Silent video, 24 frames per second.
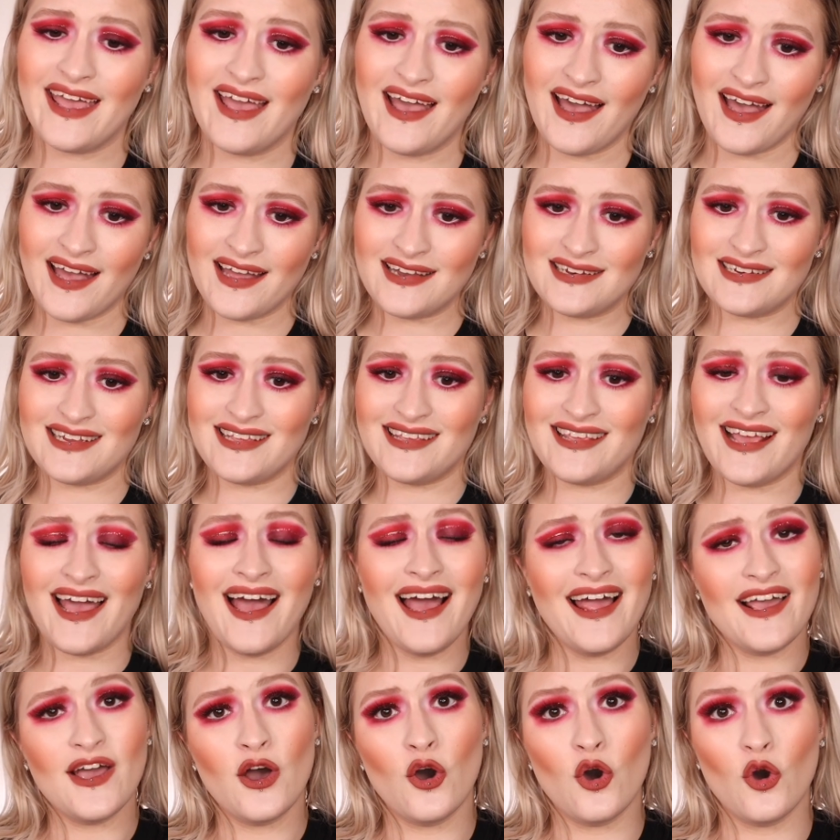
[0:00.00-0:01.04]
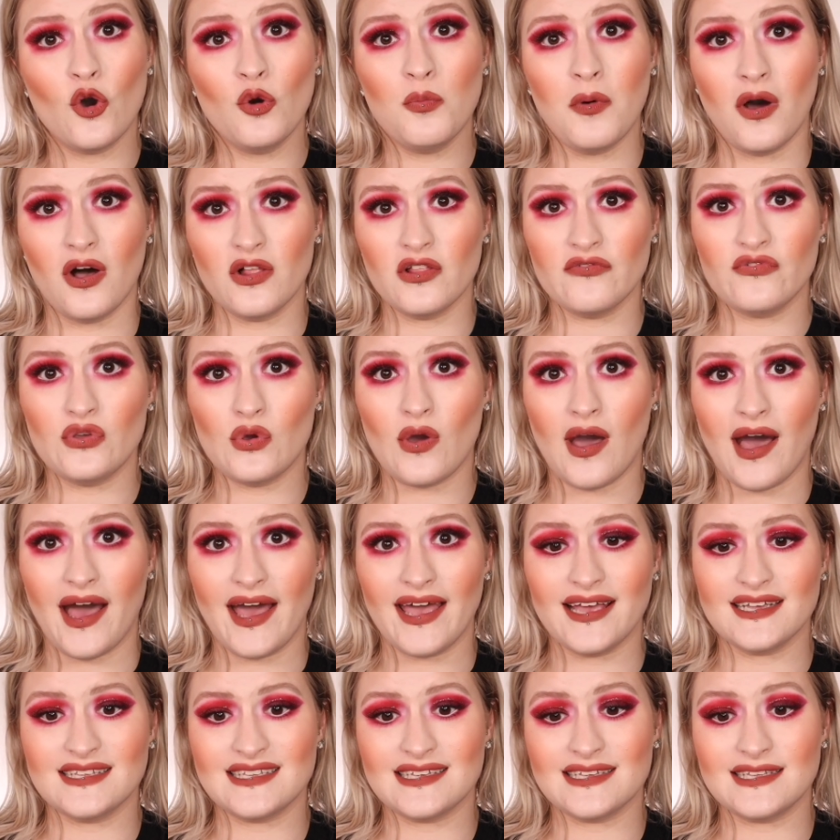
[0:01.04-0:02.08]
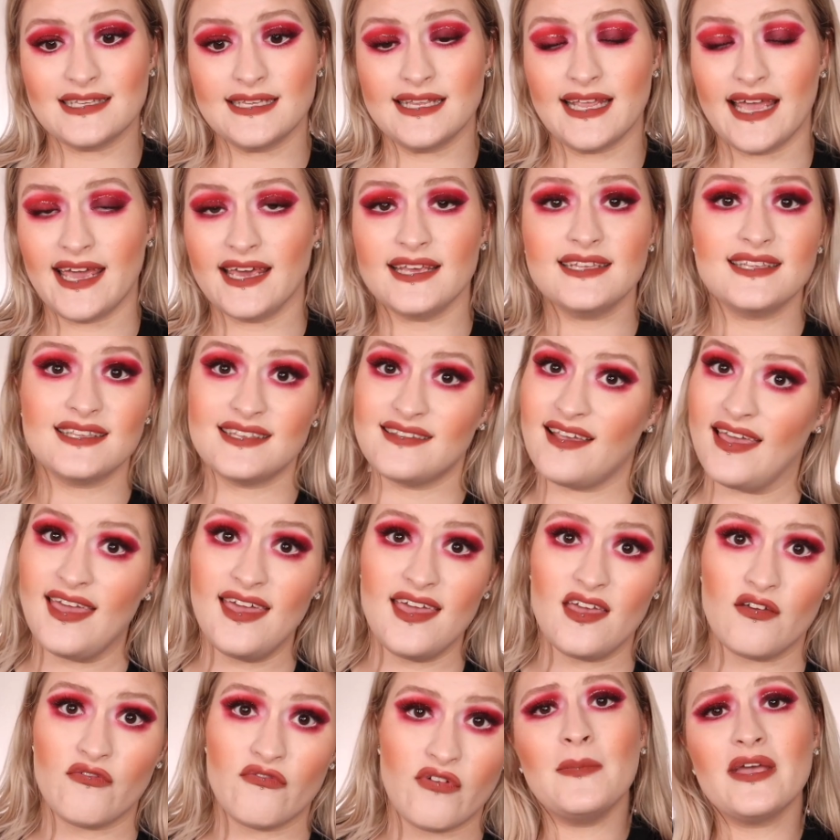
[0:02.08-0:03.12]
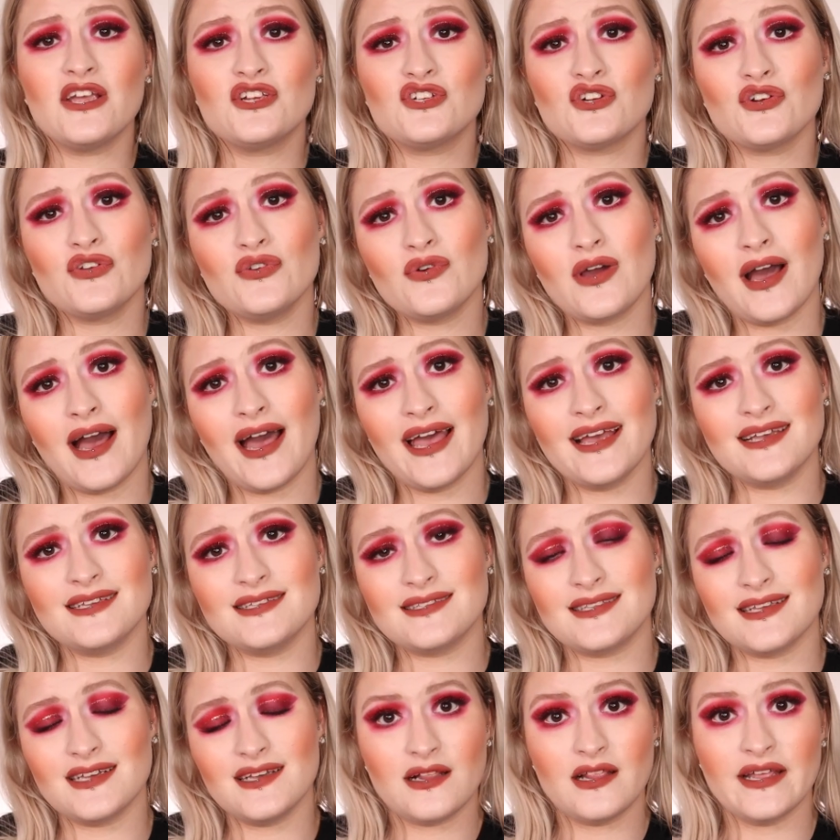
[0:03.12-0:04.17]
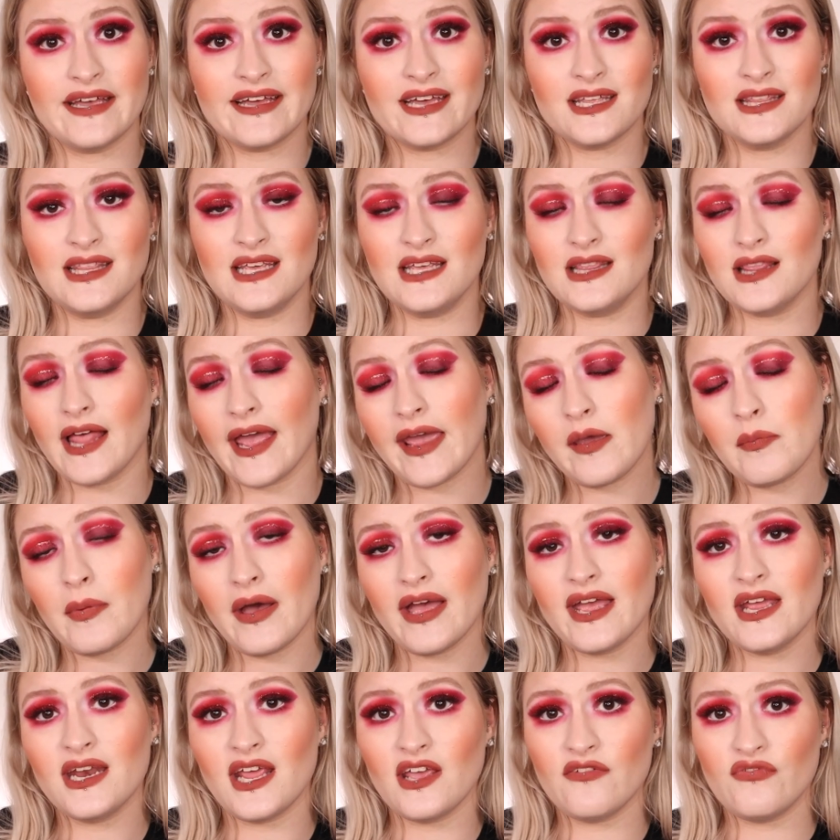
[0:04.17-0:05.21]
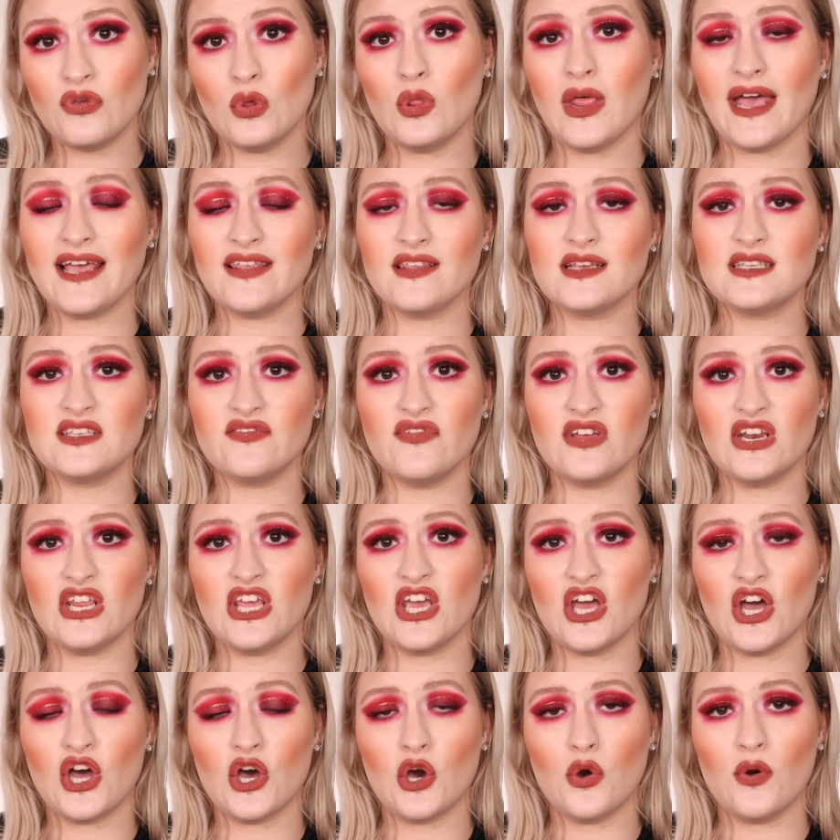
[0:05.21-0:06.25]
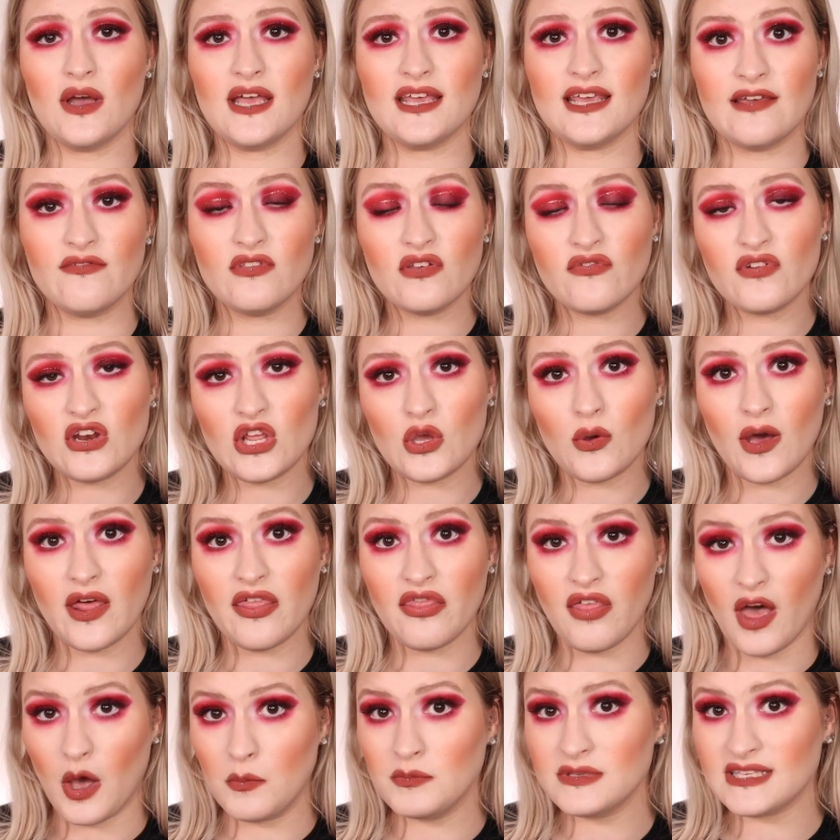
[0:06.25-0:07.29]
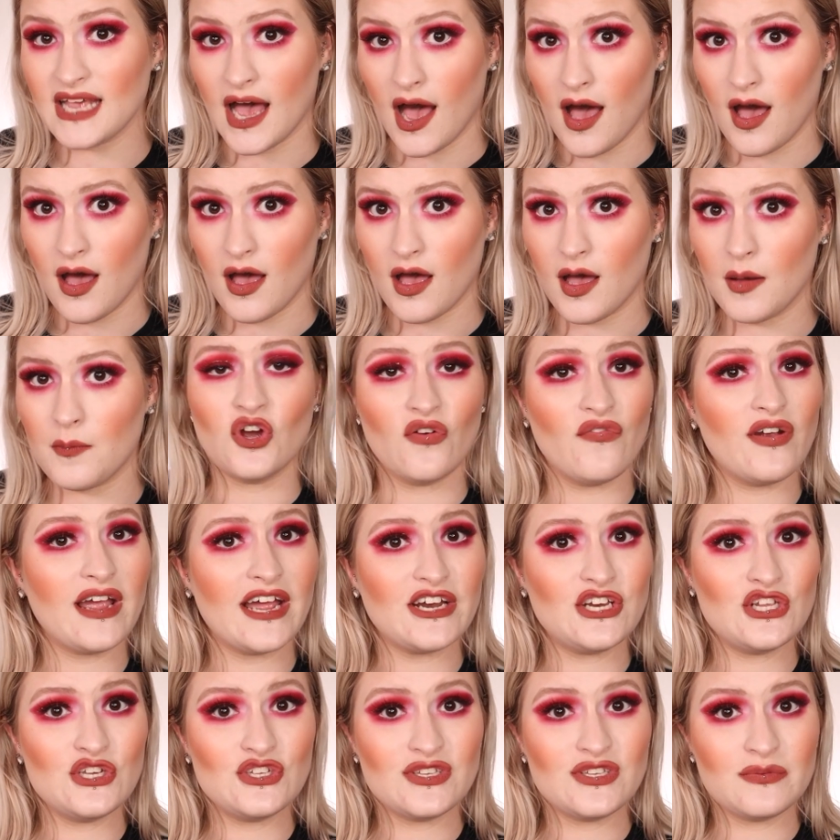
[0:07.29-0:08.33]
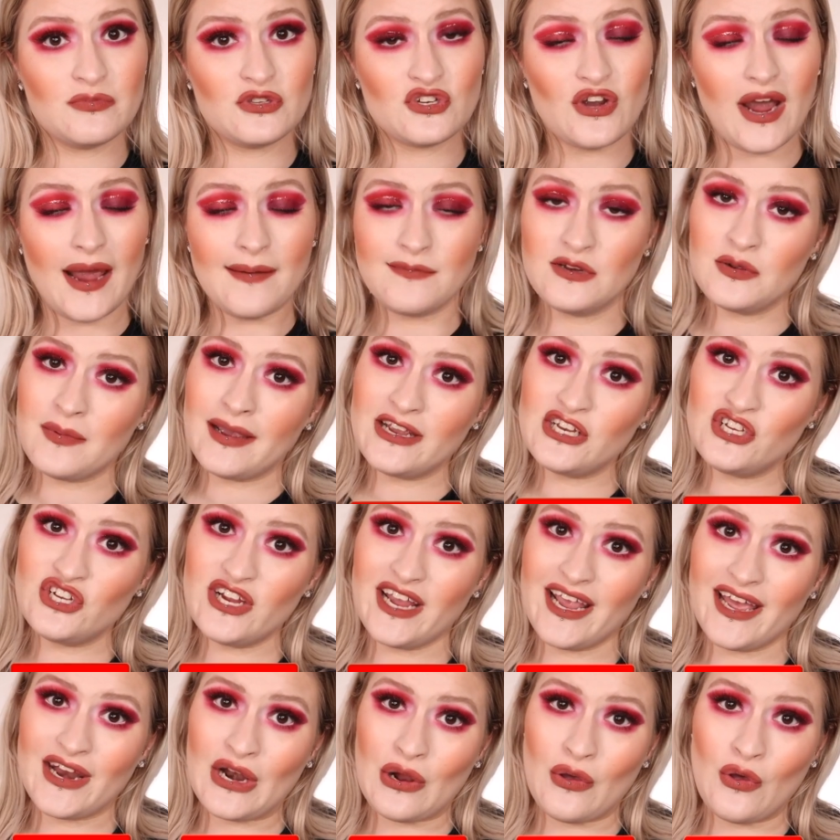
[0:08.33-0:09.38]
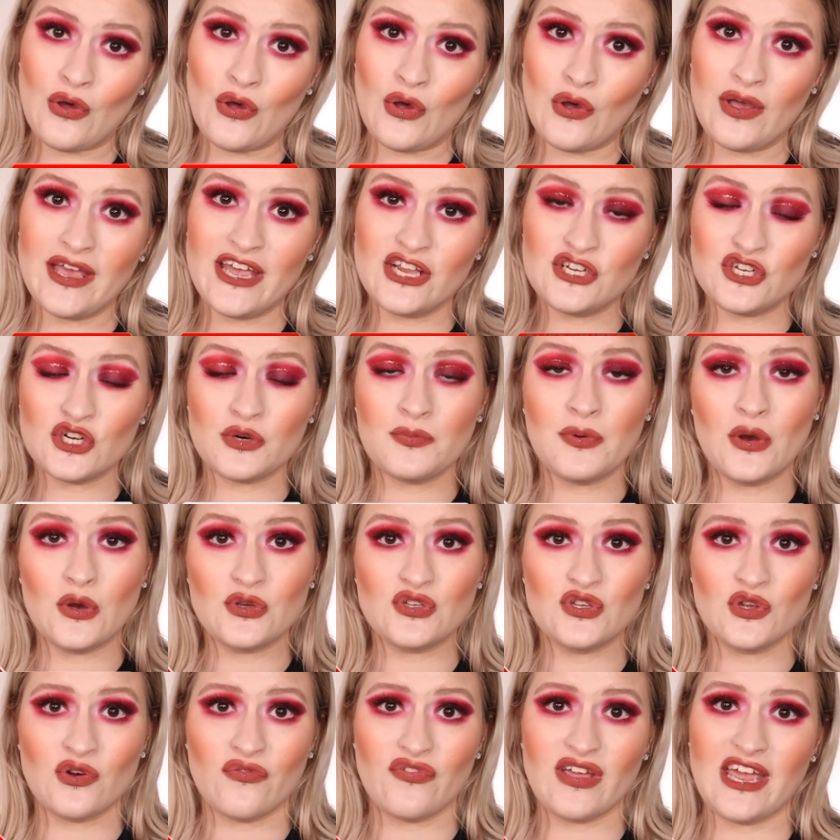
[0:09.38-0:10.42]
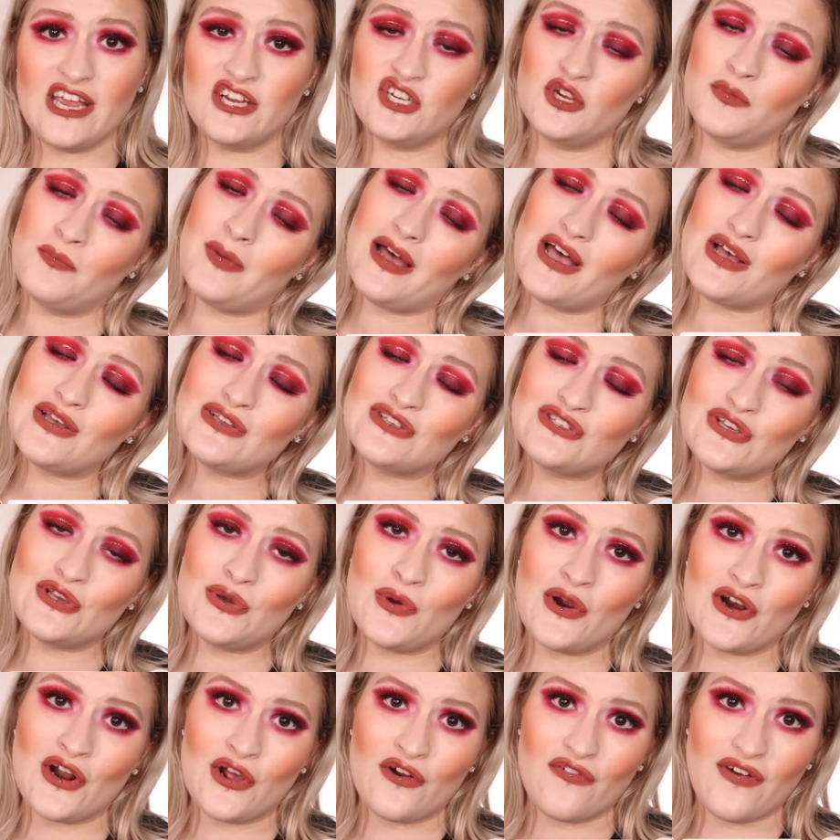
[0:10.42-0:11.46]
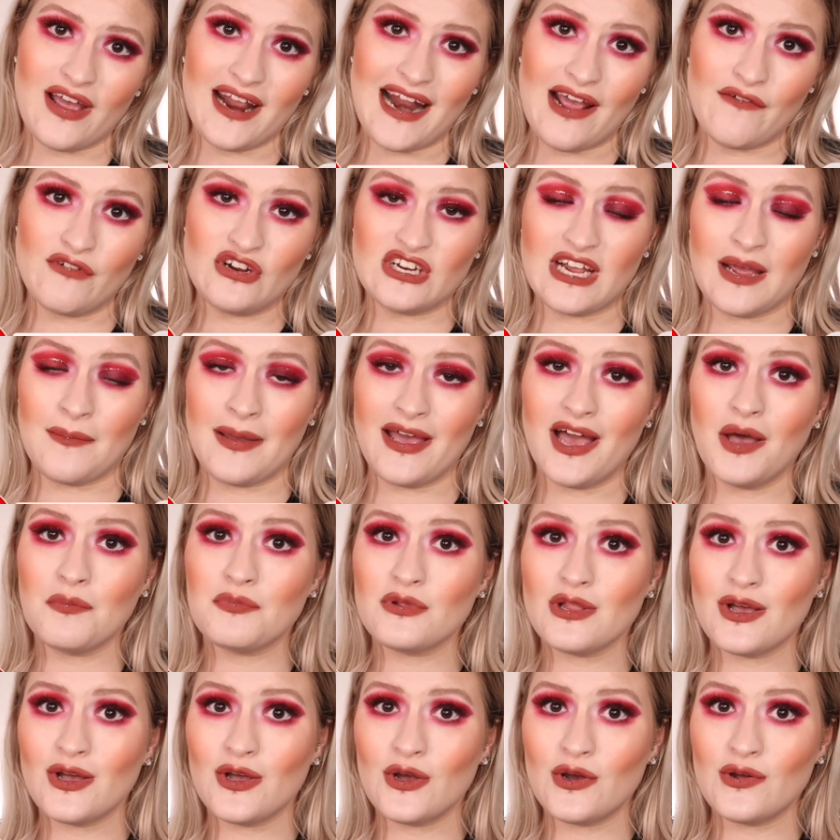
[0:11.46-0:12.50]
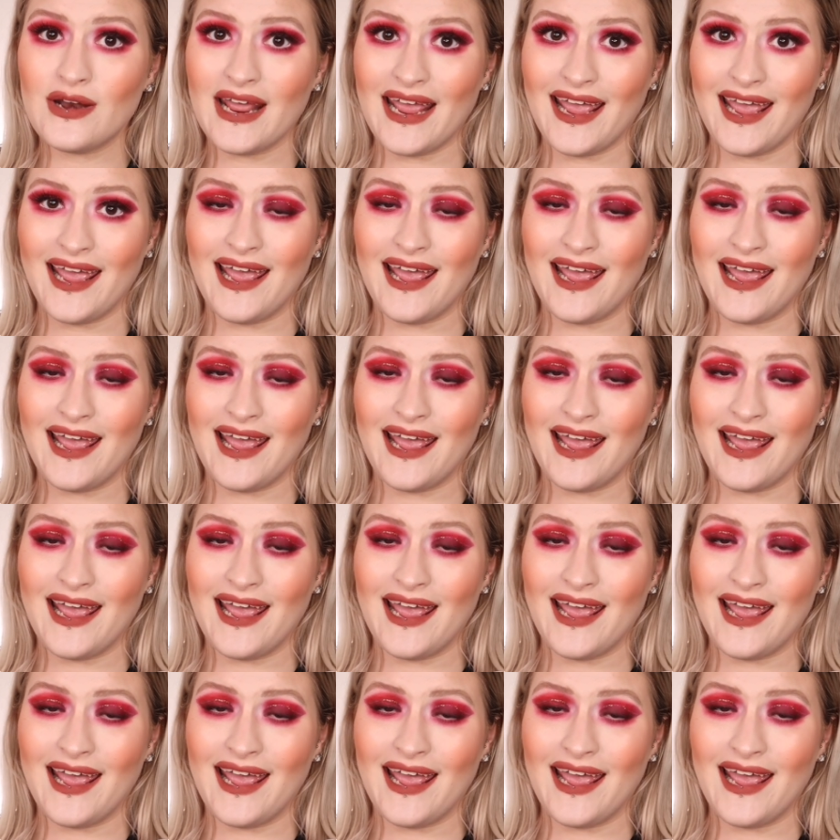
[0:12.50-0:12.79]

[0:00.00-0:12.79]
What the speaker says: And yeah, I hope all of you guys stay safe. Make sure you guys click the like button if you like this video. Give the video a thumbs up. Don't forget to subscribe to my channel. Hit your post notification bell so you are notified every time I upload.